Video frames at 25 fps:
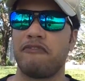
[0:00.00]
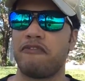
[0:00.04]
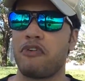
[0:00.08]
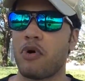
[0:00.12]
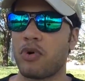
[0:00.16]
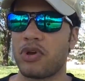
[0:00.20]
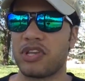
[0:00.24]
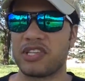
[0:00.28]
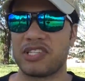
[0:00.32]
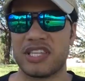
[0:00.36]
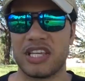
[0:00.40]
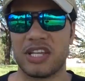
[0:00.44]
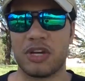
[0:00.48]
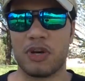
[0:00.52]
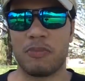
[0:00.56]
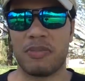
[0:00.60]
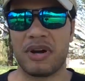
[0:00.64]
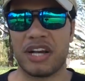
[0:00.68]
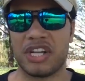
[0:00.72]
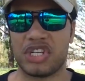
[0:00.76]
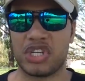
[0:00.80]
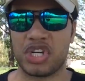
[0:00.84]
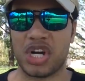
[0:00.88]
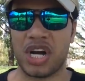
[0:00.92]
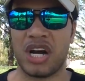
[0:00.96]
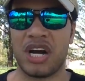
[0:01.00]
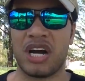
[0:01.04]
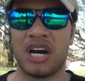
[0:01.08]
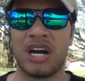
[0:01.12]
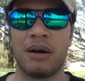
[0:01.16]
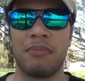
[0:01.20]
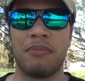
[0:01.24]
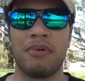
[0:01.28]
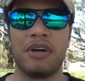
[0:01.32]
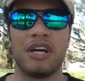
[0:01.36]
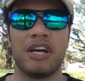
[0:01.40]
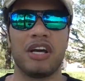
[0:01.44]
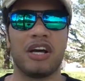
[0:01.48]
focusing on my
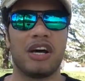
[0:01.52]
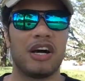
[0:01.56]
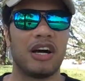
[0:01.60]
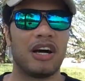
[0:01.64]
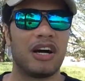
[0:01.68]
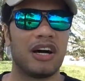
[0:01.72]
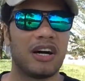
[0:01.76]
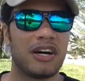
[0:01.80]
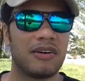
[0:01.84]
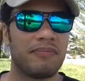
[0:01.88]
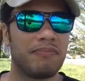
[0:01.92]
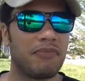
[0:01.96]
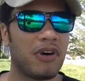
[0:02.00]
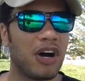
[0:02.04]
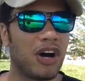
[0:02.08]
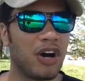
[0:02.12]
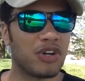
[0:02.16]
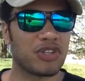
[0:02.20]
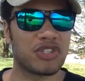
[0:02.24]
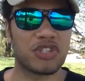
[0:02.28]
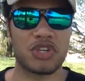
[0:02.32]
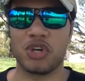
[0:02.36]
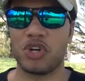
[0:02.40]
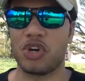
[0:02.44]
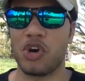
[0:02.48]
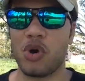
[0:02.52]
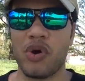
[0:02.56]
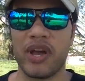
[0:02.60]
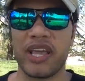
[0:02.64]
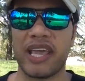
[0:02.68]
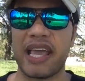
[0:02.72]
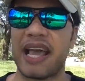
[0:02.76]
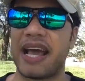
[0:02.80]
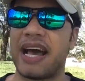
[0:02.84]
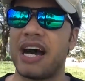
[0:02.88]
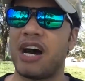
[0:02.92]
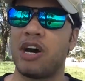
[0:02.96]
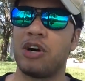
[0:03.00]
job, also
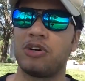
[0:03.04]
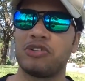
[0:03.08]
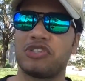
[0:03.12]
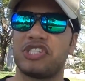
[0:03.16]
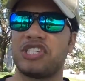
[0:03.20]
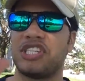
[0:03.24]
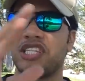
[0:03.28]
going out,